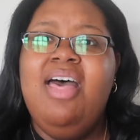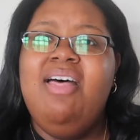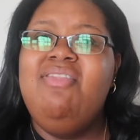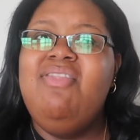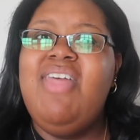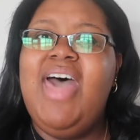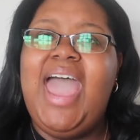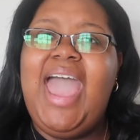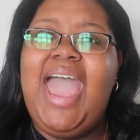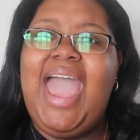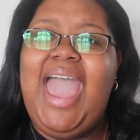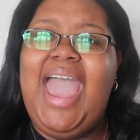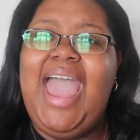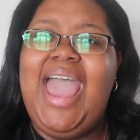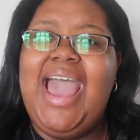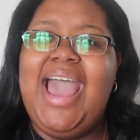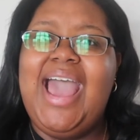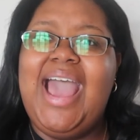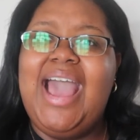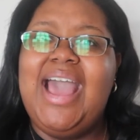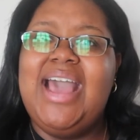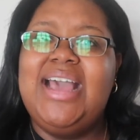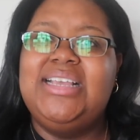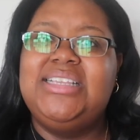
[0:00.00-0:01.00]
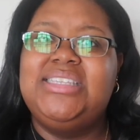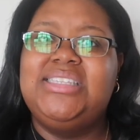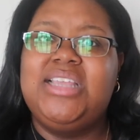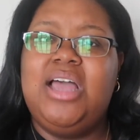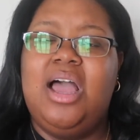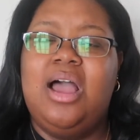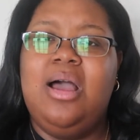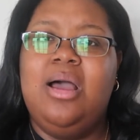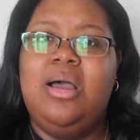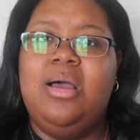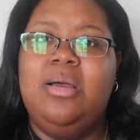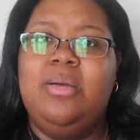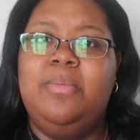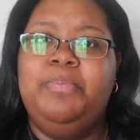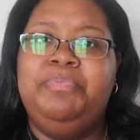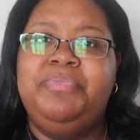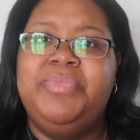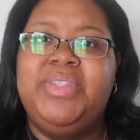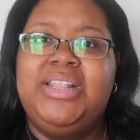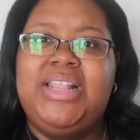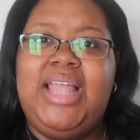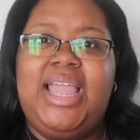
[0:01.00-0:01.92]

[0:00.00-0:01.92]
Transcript: that has um,